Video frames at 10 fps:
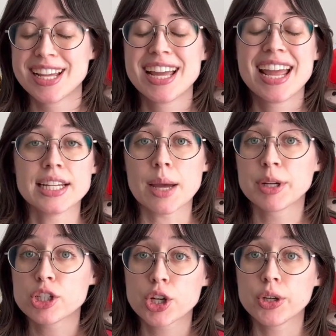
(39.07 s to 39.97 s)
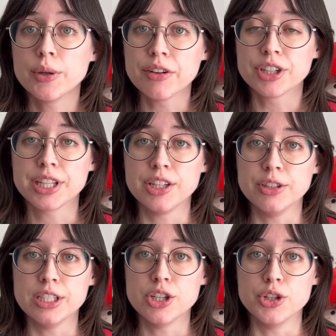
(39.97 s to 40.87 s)
And I'm going to show you everything you
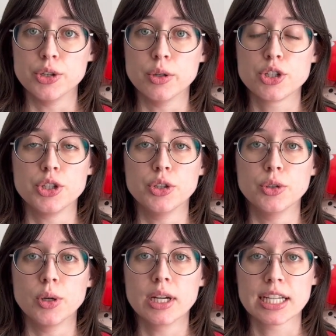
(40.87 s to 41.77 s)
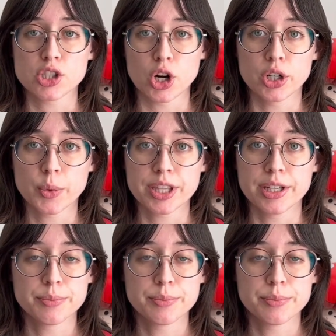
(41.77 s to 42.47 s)
need to do to get started with it.